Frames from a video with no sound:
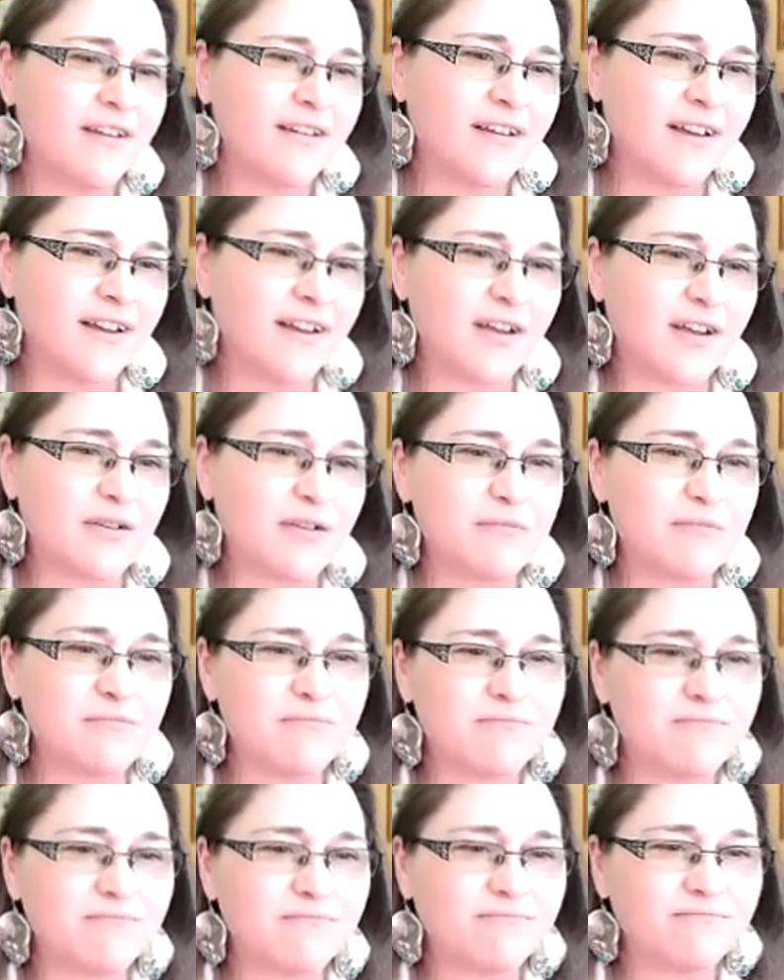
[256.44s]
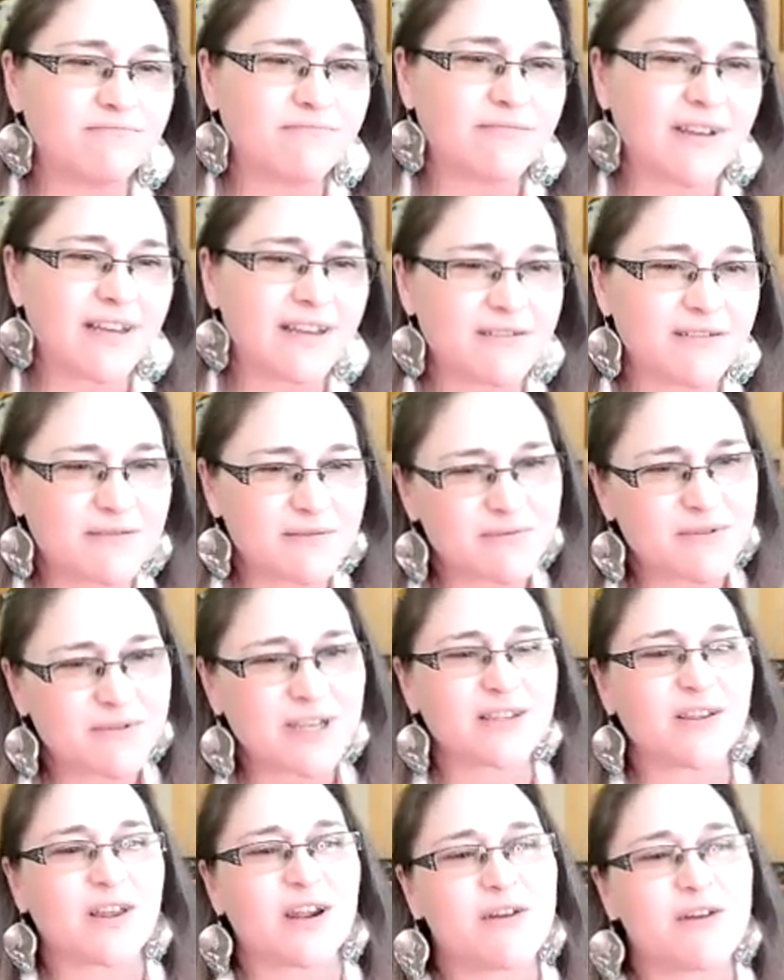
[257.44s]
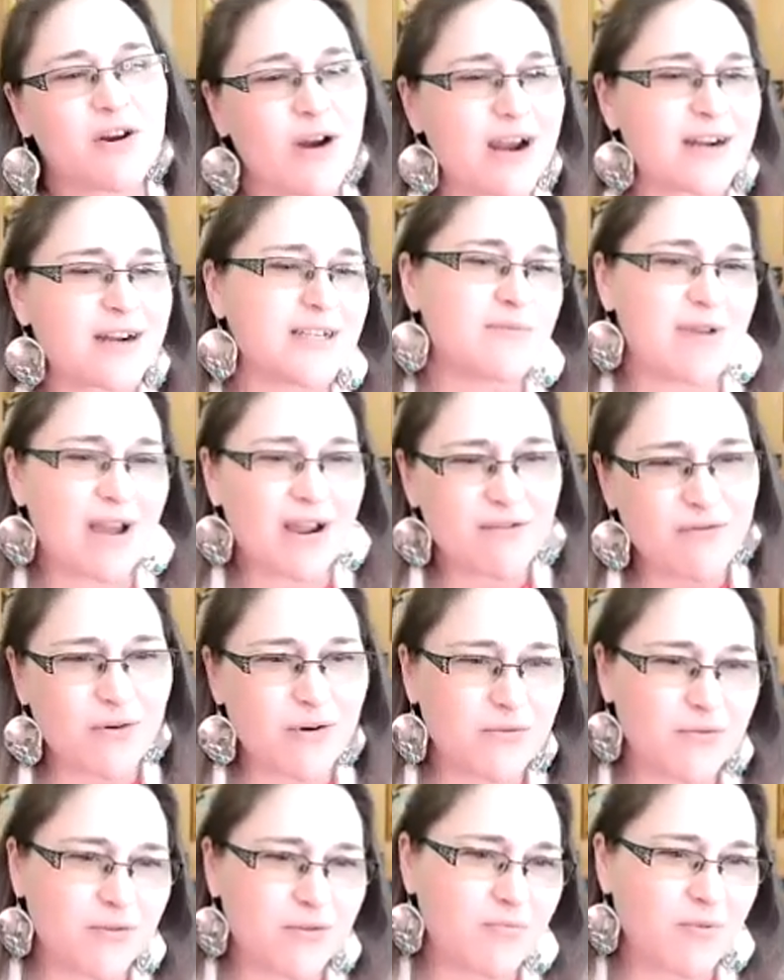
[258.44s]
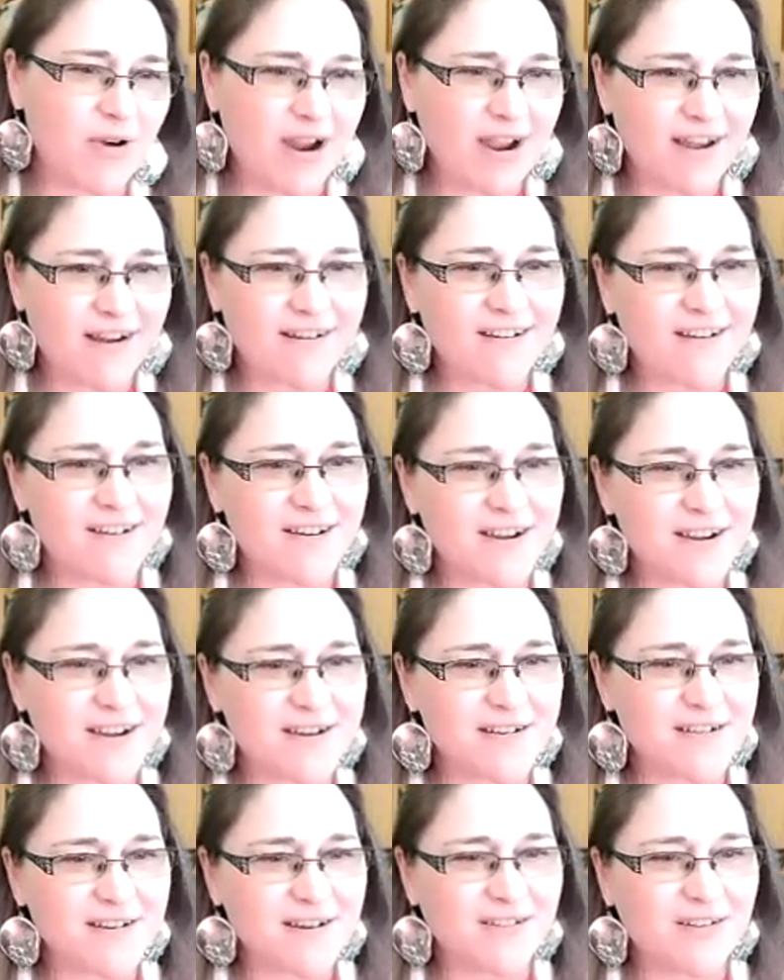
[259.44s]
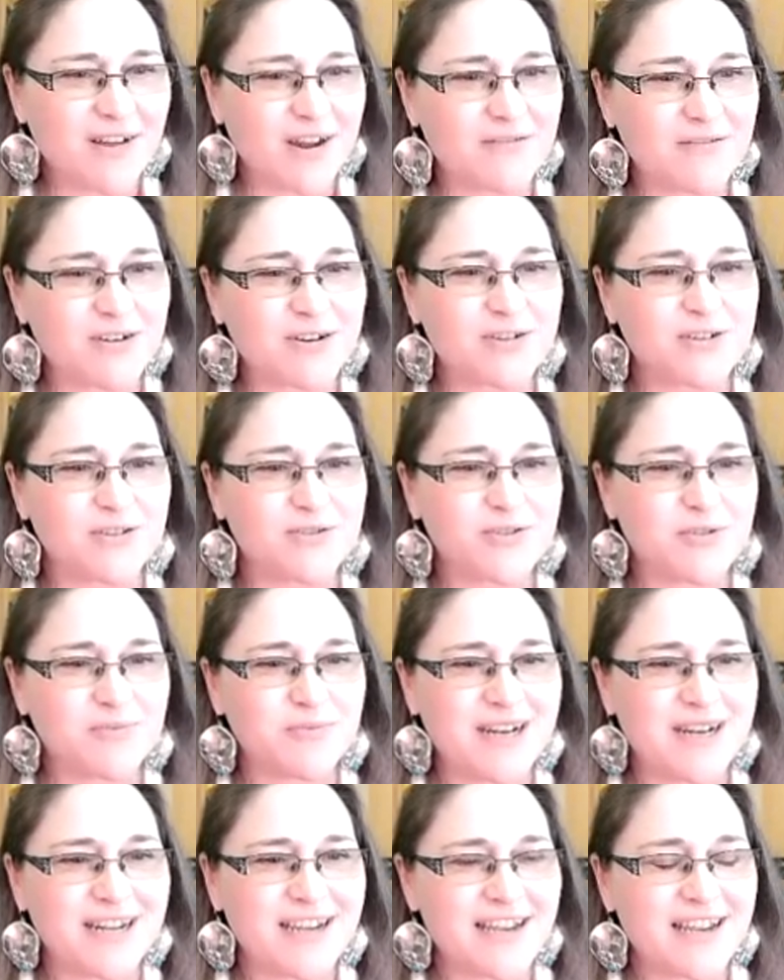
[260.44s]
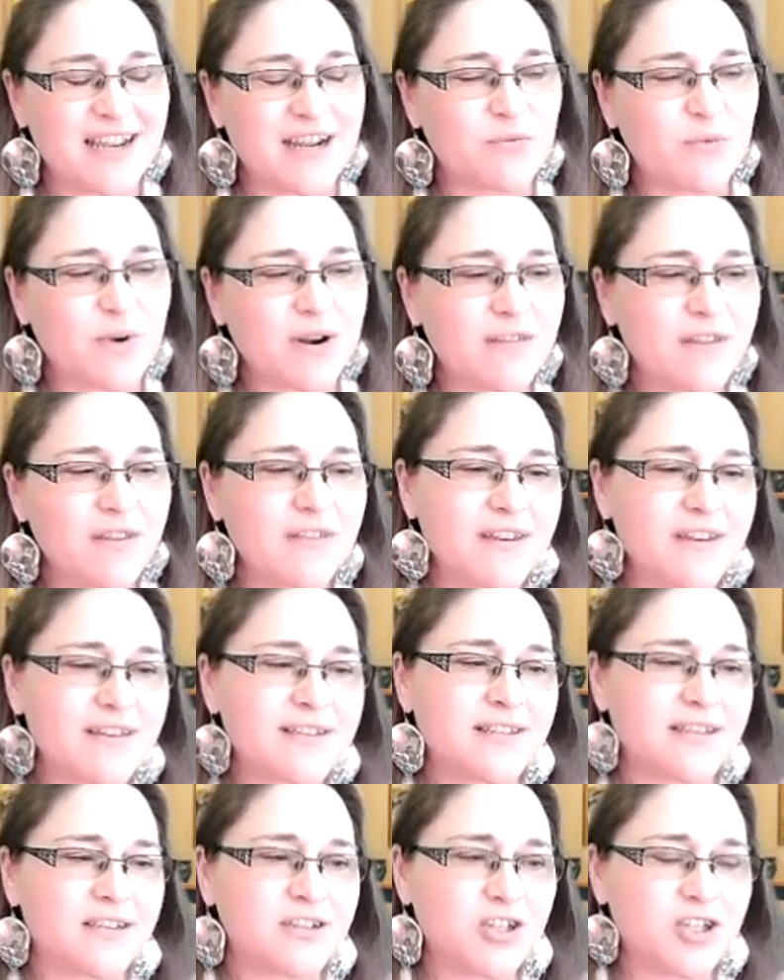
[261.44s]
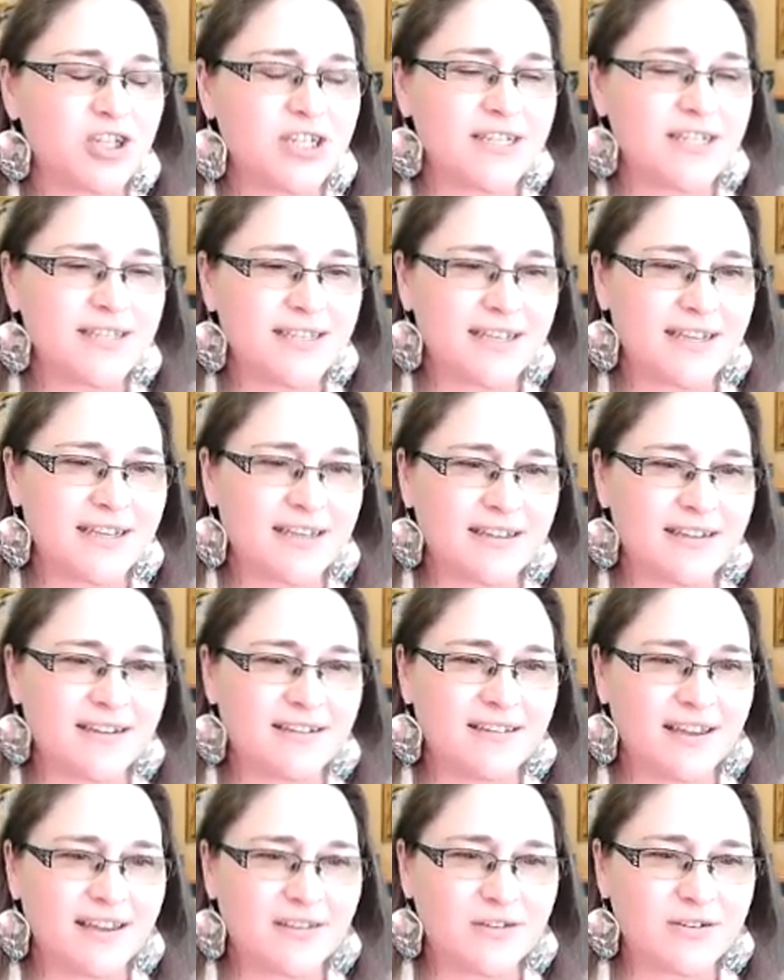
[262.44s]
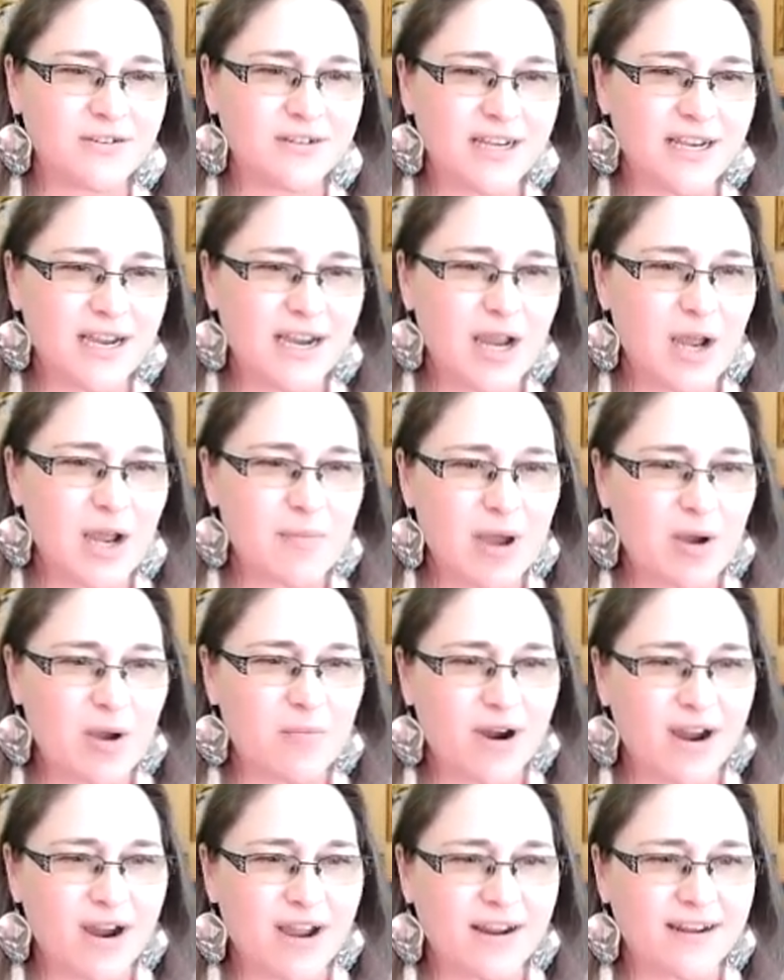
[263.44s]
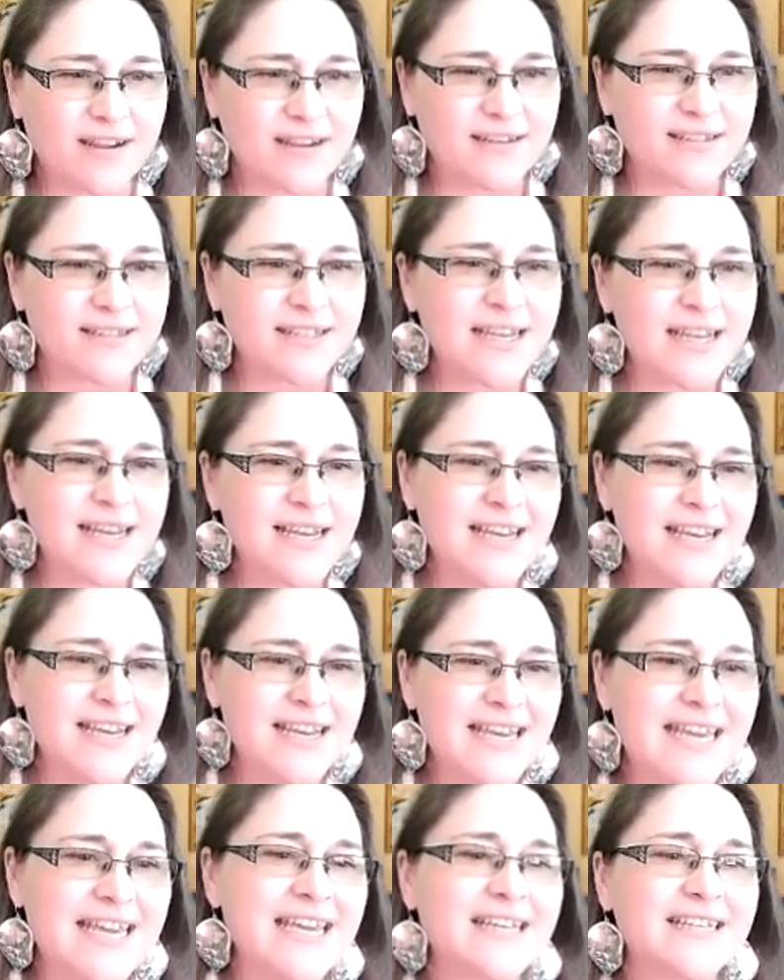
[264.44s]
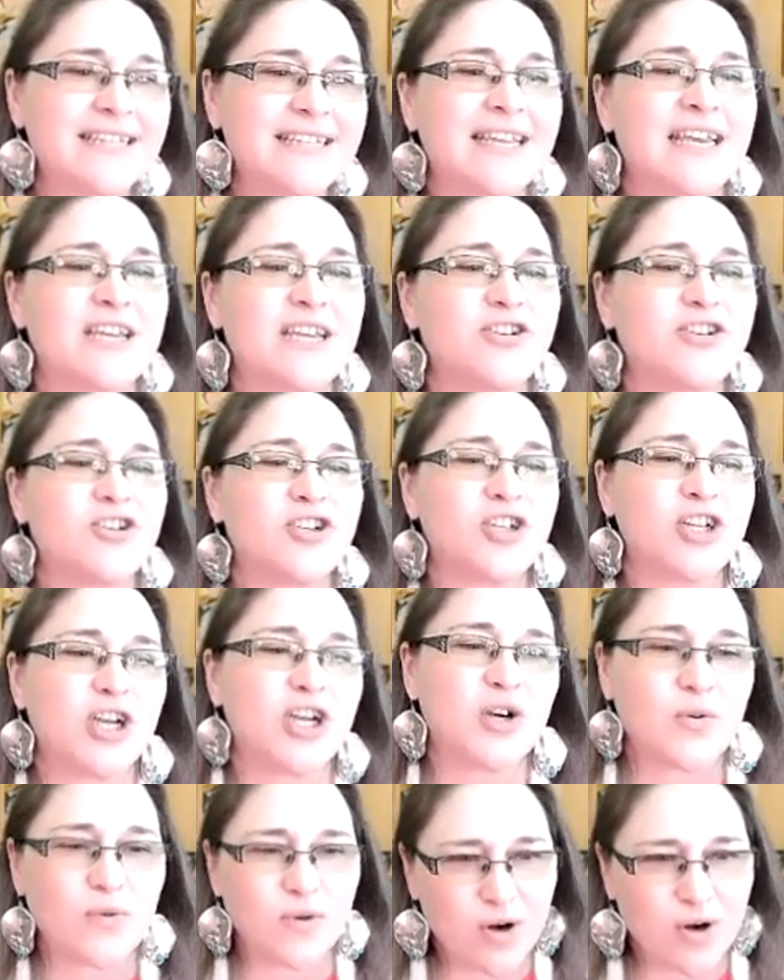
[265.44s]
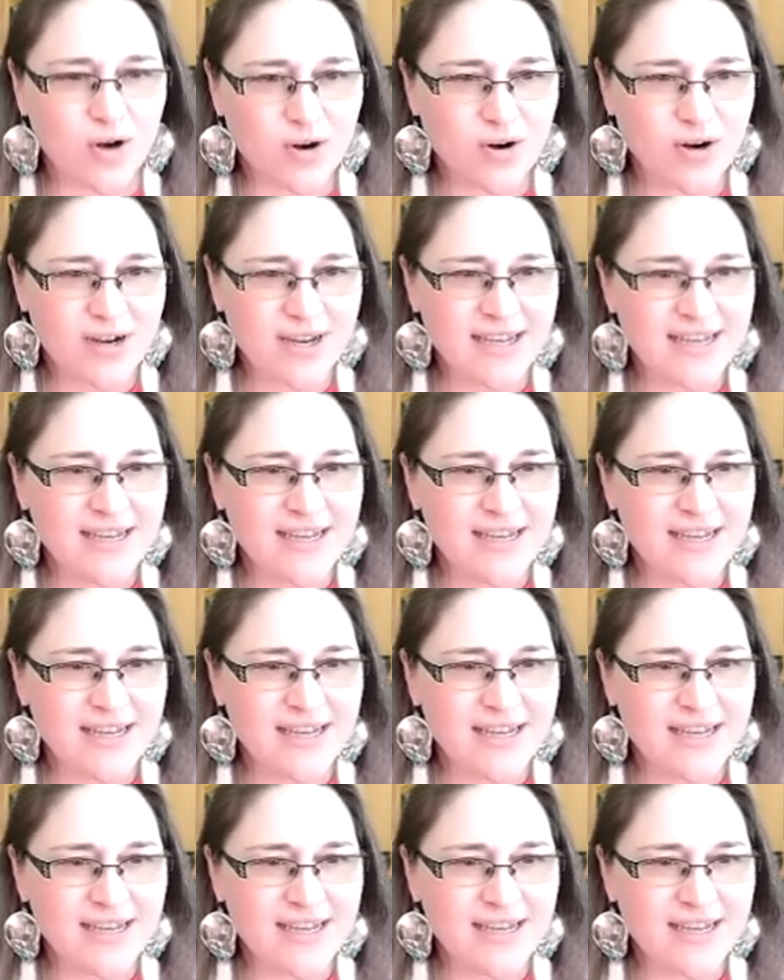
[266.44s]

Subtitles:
of does a lot of interacting back and forth with Brad on a lot of our social media. And one of the things that she said the other day about Brad is he is a sharer.